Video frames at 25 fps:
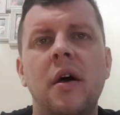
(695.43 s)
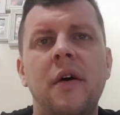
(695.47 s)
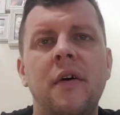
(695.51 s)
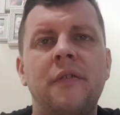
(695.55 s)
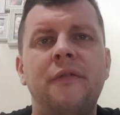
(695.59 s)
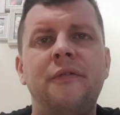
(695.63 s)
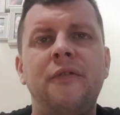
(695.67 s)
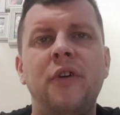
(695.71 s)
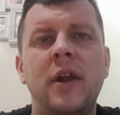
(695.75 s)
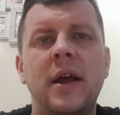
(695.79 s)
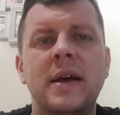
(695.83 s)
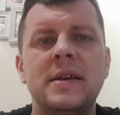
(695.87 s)

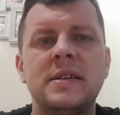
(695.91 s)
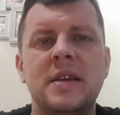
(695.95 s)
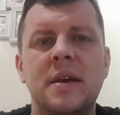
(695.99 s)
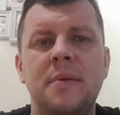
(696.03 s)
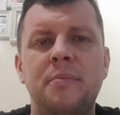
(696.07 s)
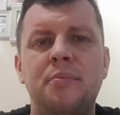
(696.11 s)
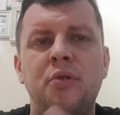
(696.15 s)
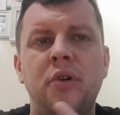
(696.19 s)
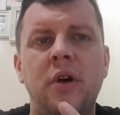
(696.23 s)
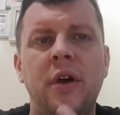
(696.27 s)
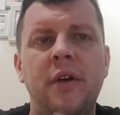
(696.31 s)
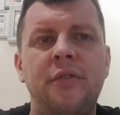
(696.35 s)
Full
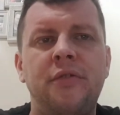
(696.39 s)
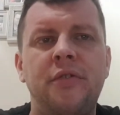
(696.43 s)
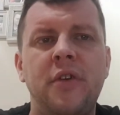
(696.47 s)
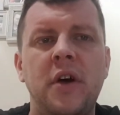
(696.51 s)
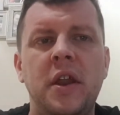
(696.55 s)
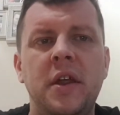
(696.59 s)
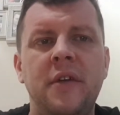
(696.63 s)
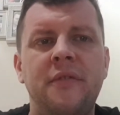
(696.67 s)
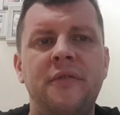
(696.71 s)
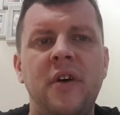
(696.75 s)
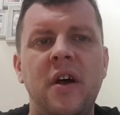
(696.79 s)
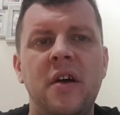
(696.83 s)
asking price,
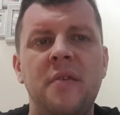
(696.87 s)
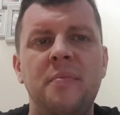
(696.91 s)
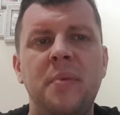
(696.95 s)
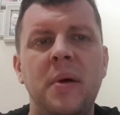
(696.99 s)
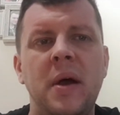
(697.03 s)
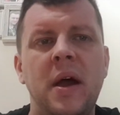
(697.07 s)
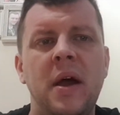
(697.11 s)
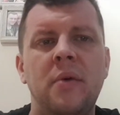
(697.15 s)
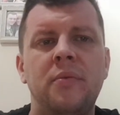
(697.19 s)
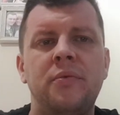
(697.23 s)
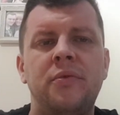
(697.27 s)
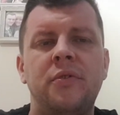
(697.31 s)

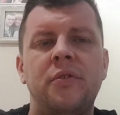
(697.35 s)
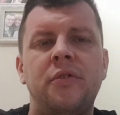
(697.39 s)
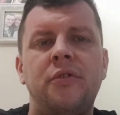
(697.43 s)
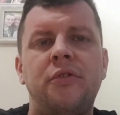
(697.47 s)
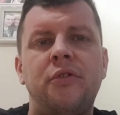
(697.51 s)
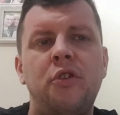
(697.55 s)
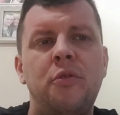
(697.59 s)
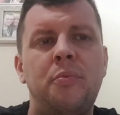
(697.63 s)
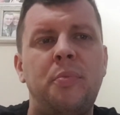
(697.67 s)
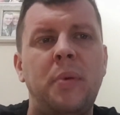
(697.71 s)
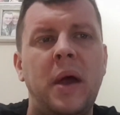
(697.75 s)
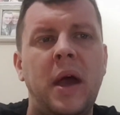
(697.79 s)
£35.
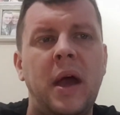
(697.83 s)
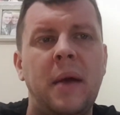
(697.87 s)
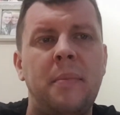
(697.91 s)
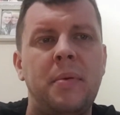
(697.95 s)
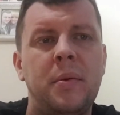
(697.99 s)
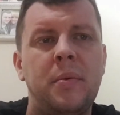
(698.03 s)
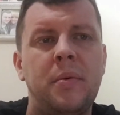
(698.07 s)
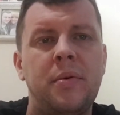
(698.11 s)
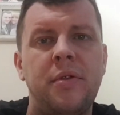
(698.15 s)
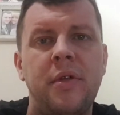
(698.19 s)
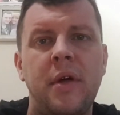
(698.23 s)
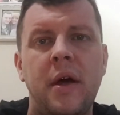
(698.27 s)
Super happy
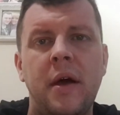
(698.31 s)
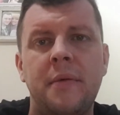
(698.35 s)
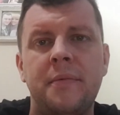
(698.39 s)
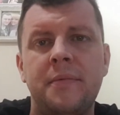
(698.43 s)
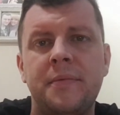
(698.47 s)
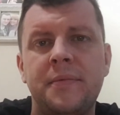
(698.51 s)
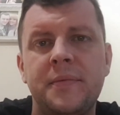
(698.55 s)
with that.